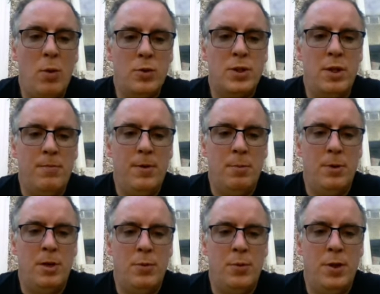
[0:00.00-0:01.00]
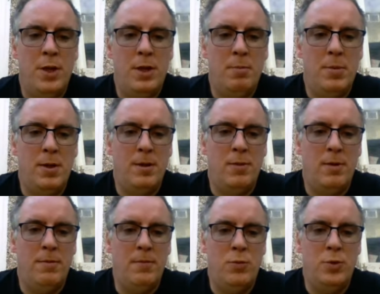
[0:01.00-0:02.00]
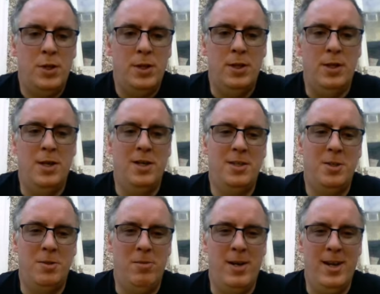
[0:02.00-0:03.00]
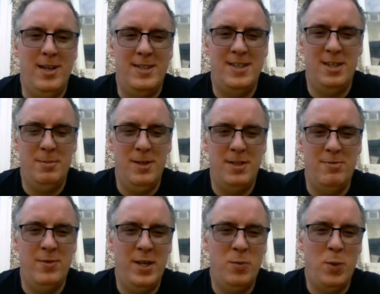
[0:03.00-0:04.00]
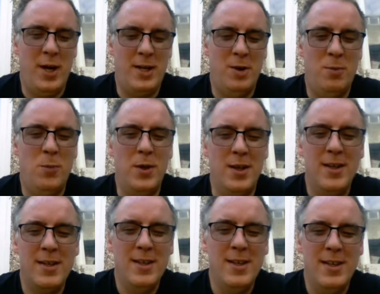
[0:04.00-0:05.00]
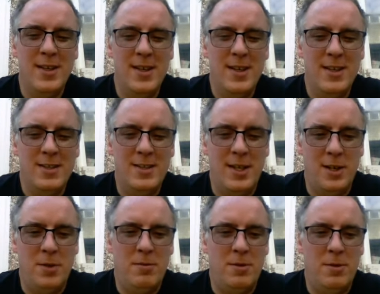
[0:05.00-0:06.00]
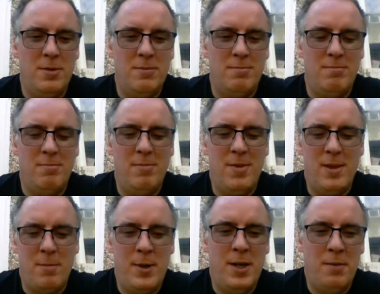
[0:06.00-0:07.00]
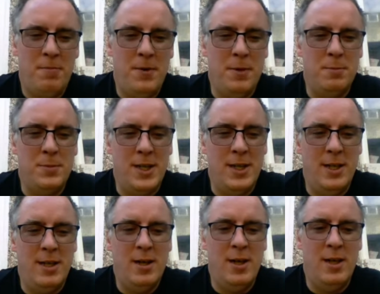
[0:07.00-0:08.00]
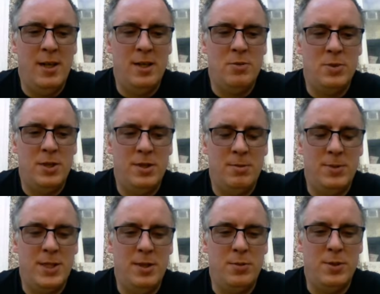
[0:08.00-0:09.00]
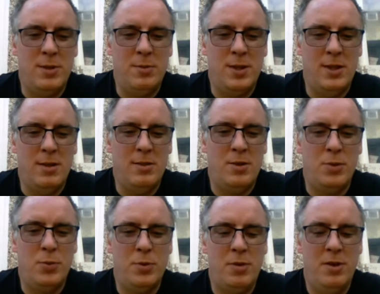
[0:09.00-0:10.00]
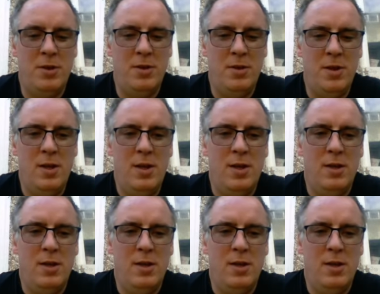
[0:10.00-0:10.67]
I was going to film the whole thing, but unfortunately I sort of run out of time. I had to really whack on with it. So I've got a bit I've filmed here and also some stills that we can talk through.